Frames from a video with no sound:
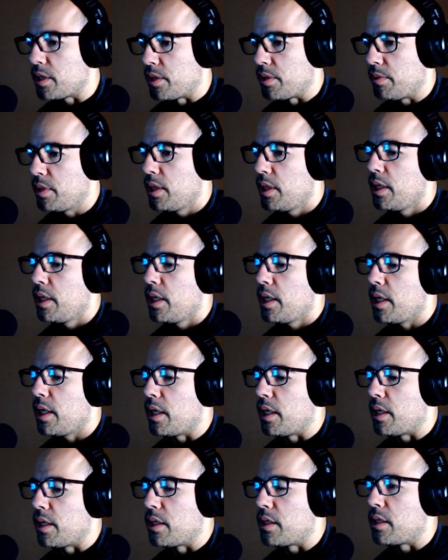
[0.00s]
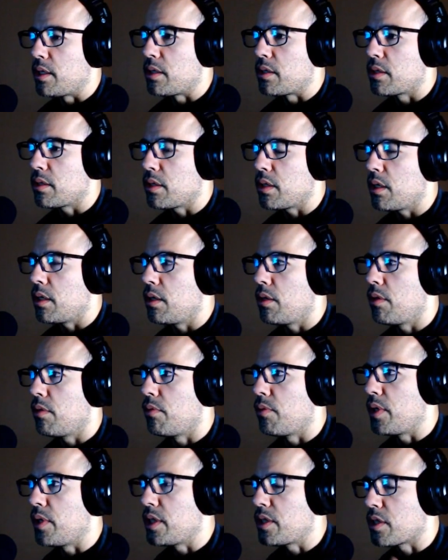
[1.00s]
is
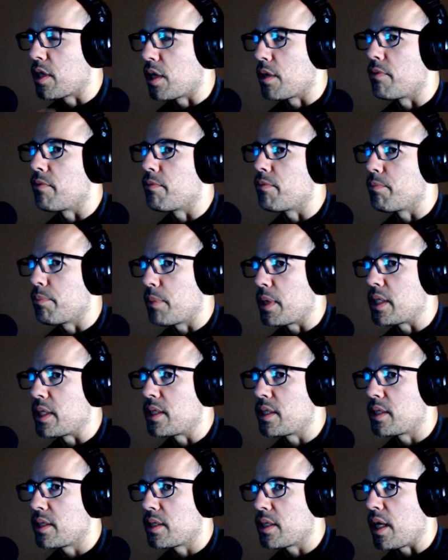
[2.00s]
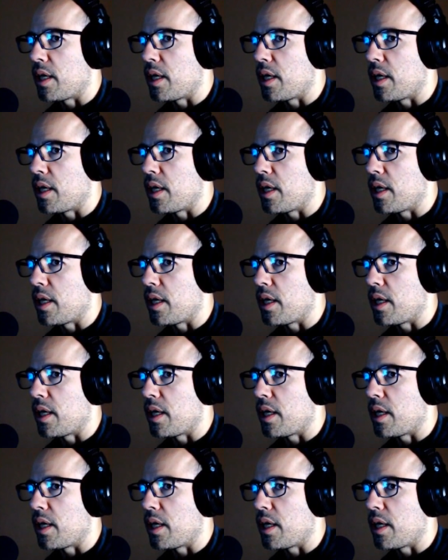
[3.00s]
restart my save.